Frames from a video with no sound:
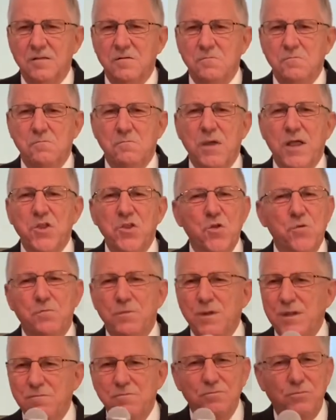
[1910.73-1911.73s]
May you
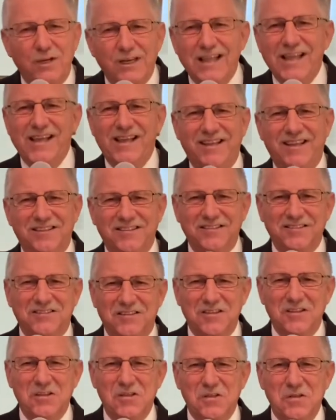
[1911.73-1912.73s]
be blessed
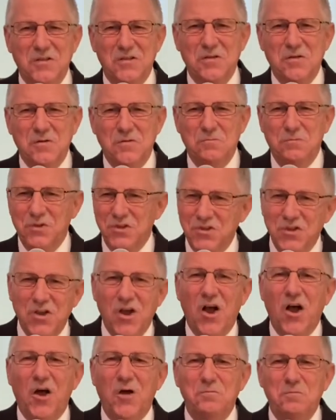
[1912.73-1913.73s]

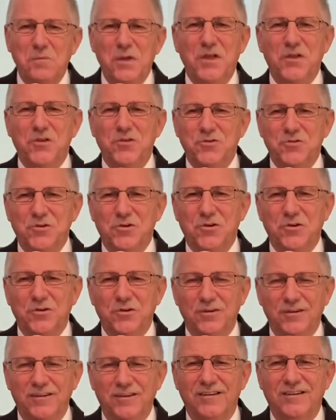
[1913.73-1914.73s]
beyond measure
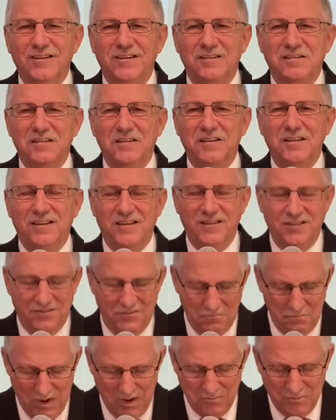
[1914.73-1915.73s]
is
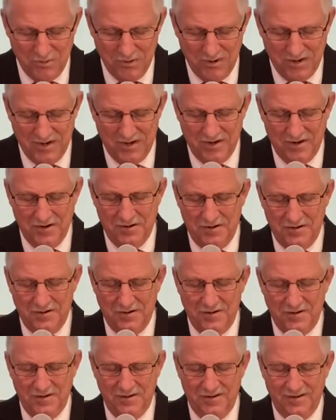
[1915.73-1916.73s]
my prayer.
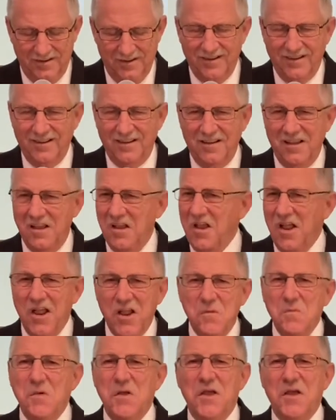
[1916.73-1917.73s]

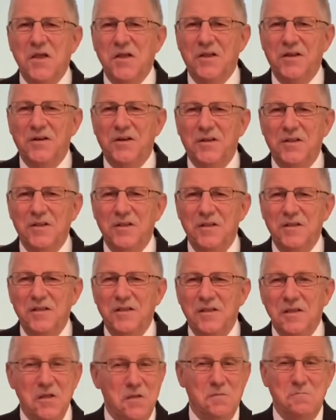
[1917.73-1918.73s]
Amen.
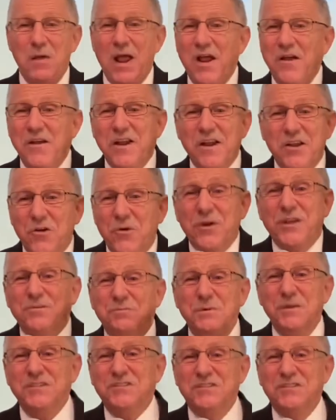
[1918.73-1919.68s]
Merry Christmas,